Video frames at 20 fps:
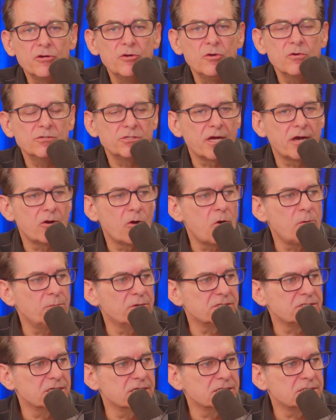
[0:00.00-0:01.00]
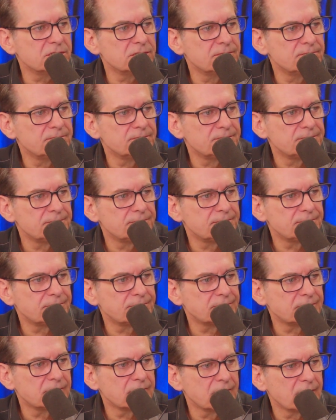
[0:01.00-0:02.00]
news on homelessness.
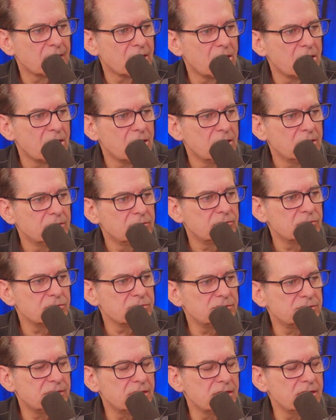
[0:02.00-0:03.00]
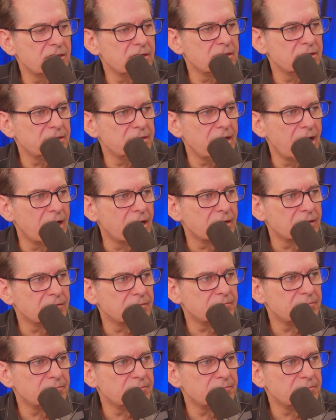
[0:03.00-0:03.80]
There's, uh, yeah.